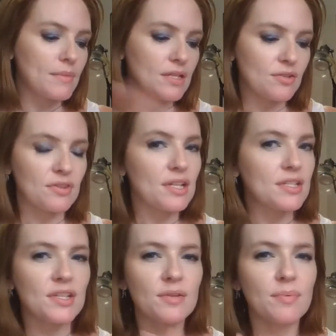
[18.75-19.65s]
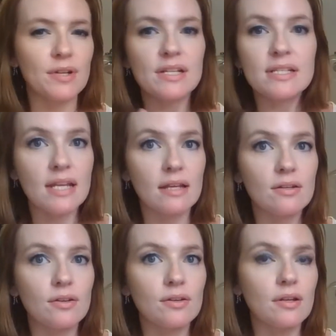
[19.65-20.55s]
These are things that are pretty
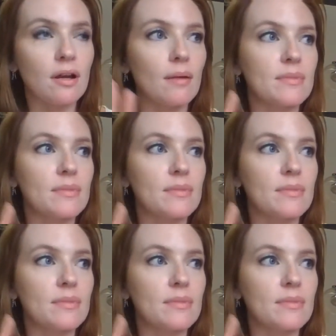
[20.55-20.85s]
standard.